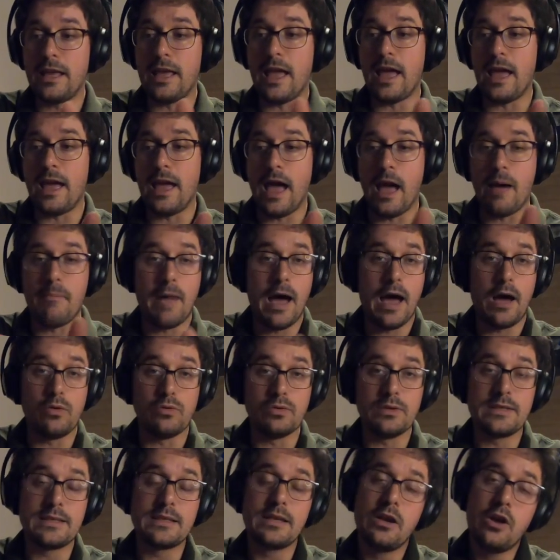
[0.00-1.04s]

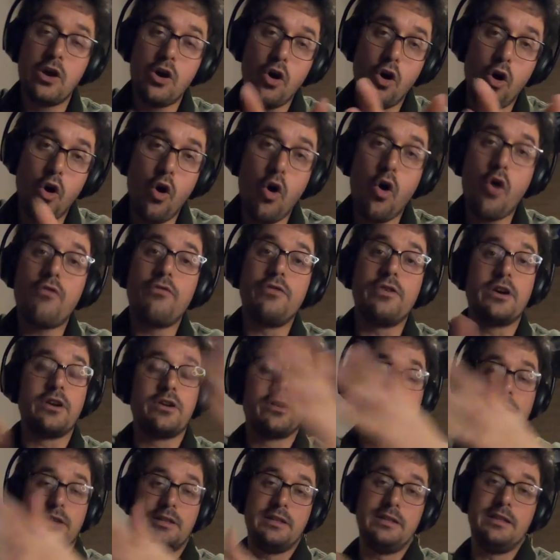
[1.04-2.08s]
amounts
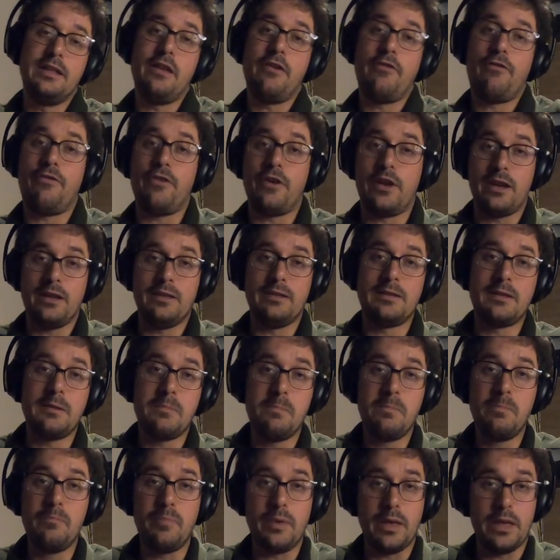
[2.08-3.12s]
over different
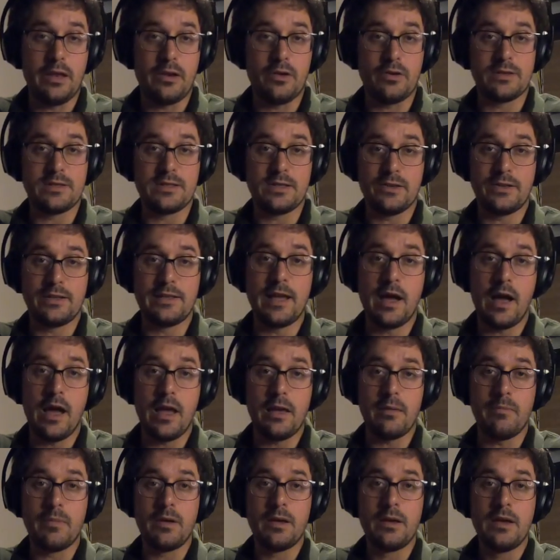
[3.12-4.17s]
periods of
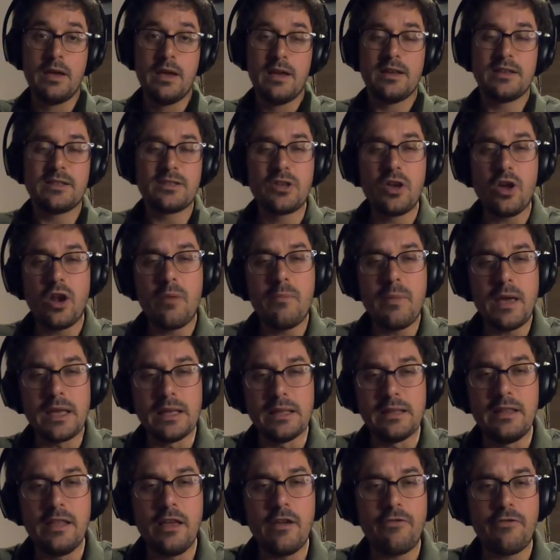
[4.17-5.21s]
time. It's going to make
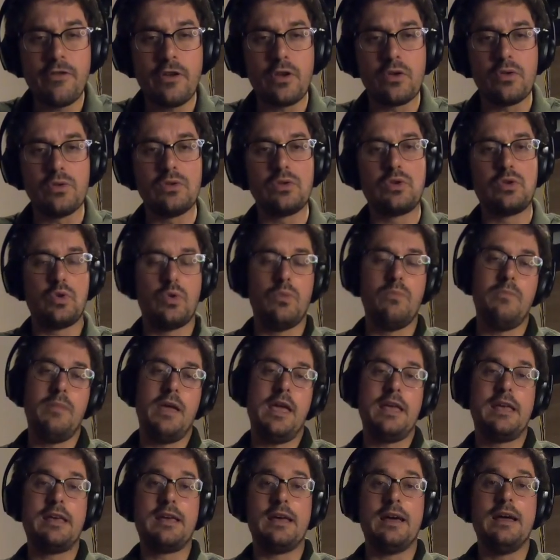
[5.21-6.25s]
it difficult to
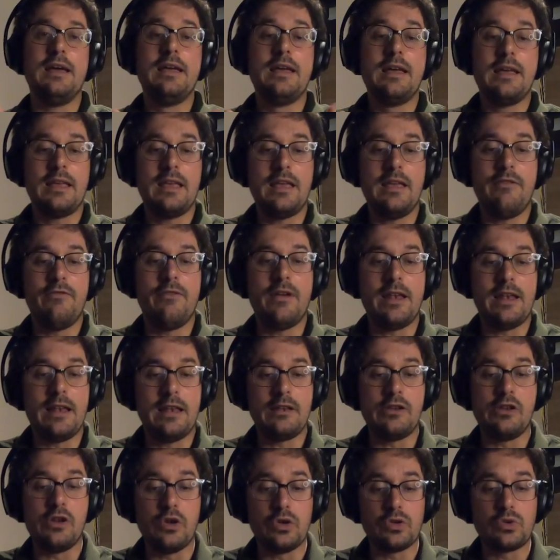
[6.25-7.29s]
make even,
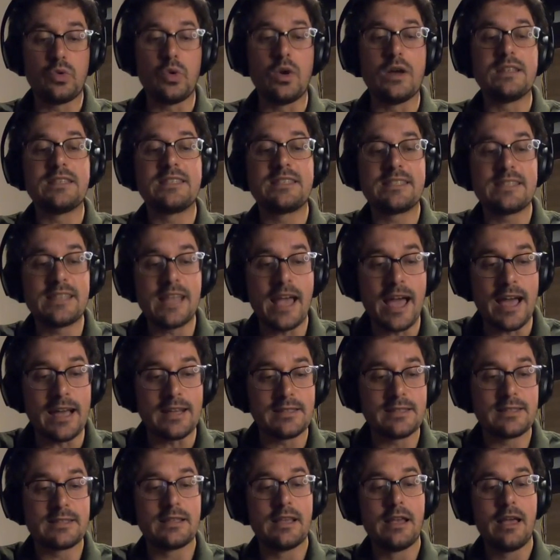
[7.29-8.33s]
to
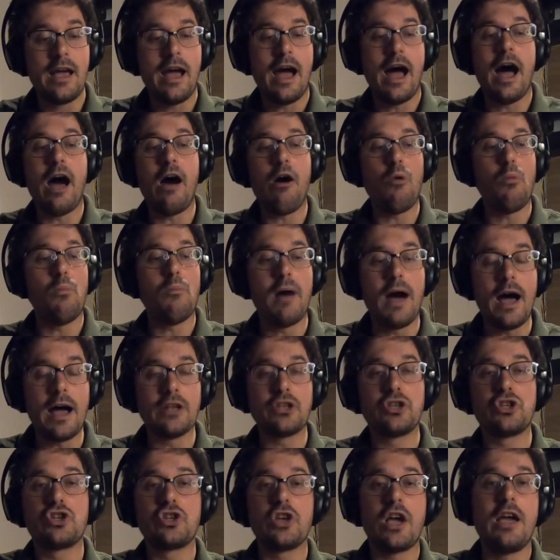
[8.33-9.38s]
assess how
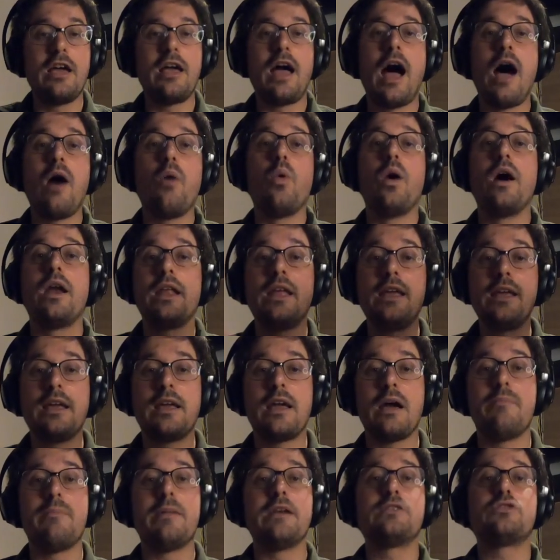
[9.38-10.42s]
much our
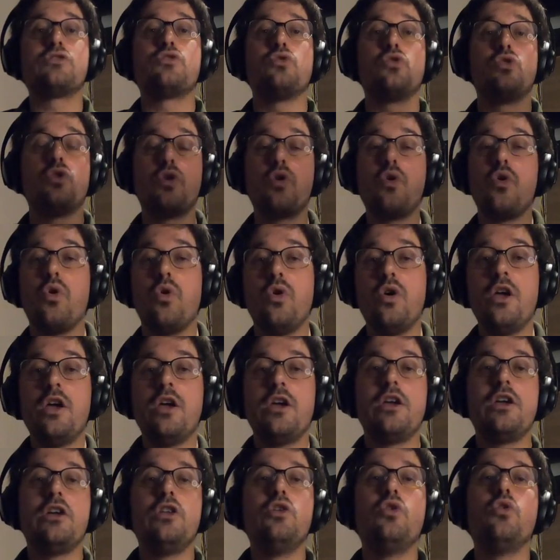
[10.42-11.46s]
income has to grow
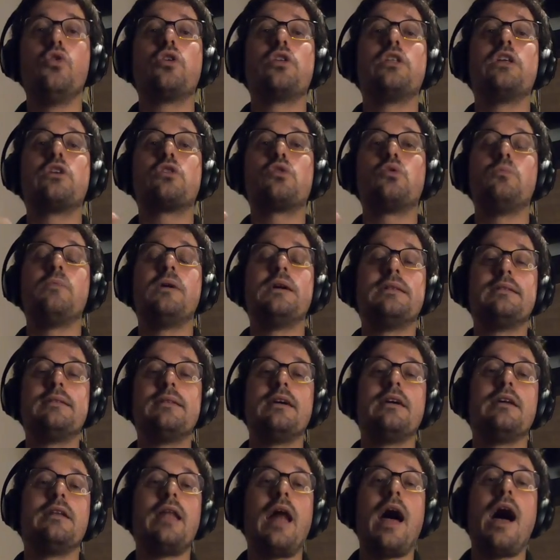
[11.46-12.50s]
in order to
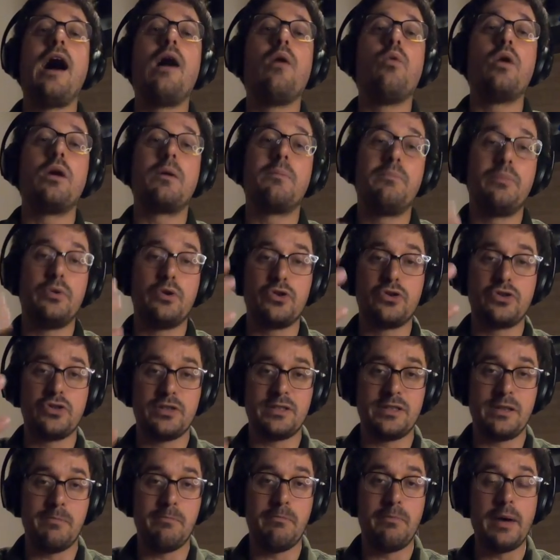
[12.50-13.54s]
maintain our
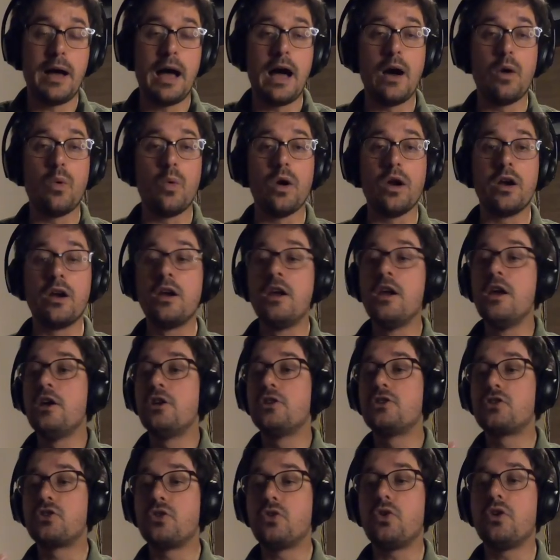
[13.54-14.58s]
purchasing power.
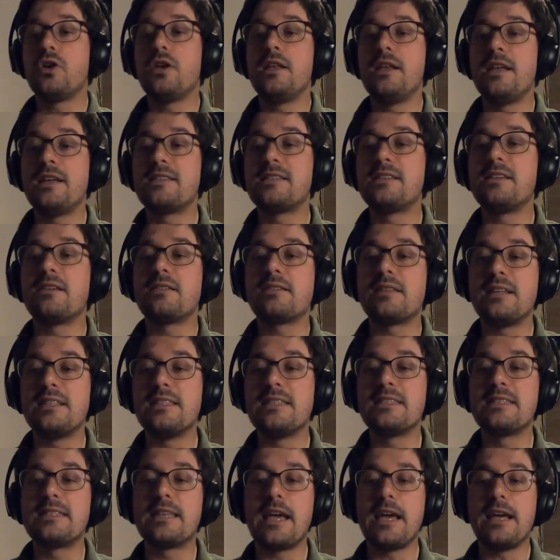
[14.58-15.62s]
So in a certain
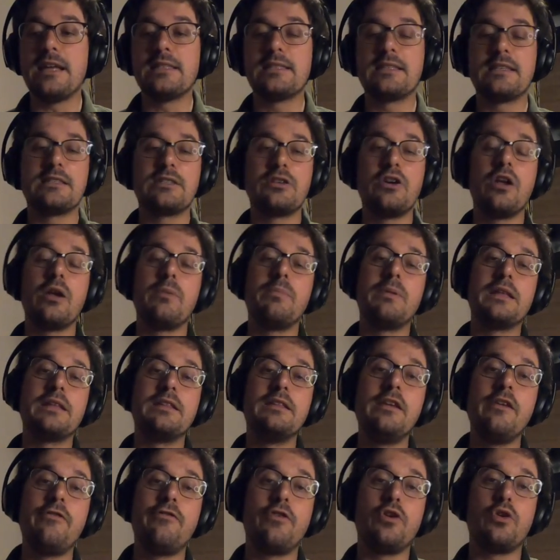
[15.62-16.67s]
sense, it's going to be
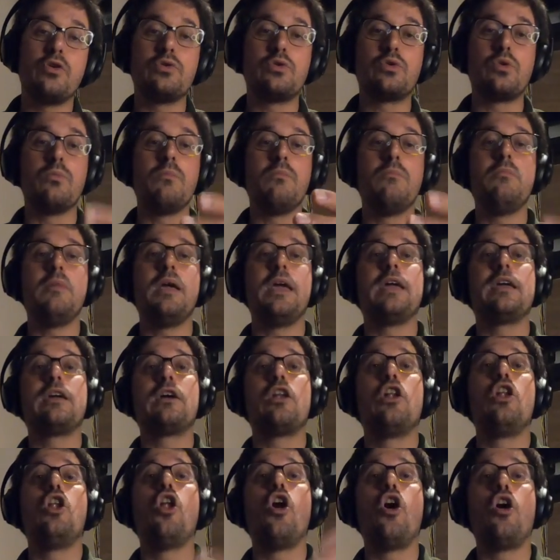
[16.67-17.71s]
difficult to make
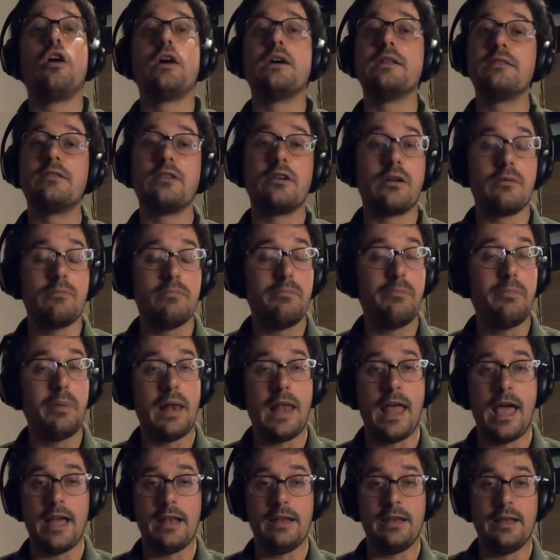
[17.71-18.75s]
long-term
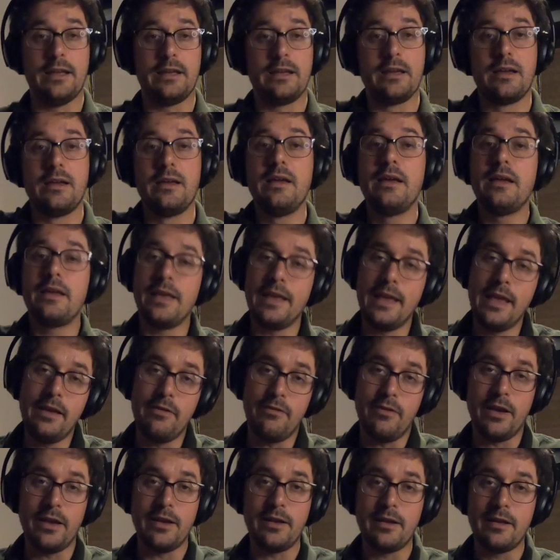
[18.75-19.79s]
planning,
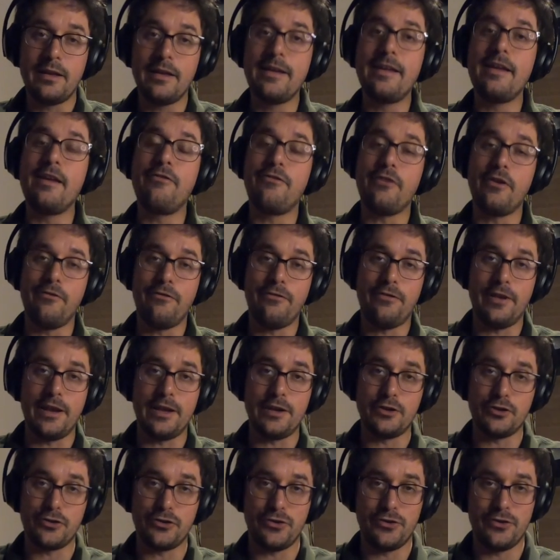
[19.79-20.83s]
even if
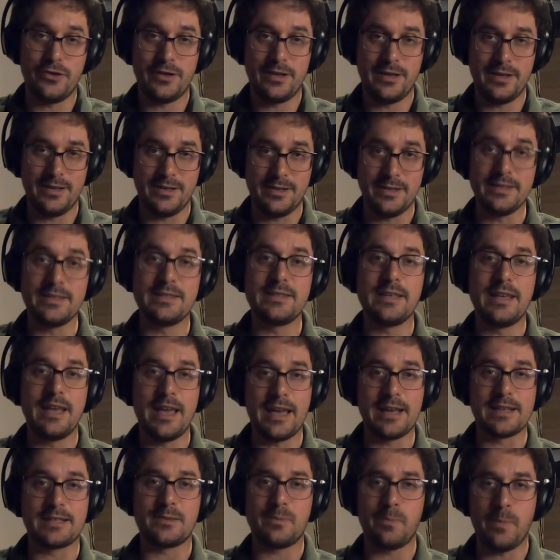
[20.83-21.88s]
inflation is
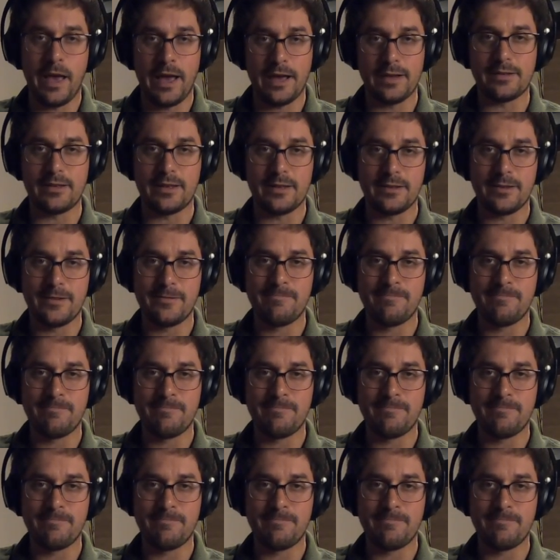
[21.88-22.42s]
expected.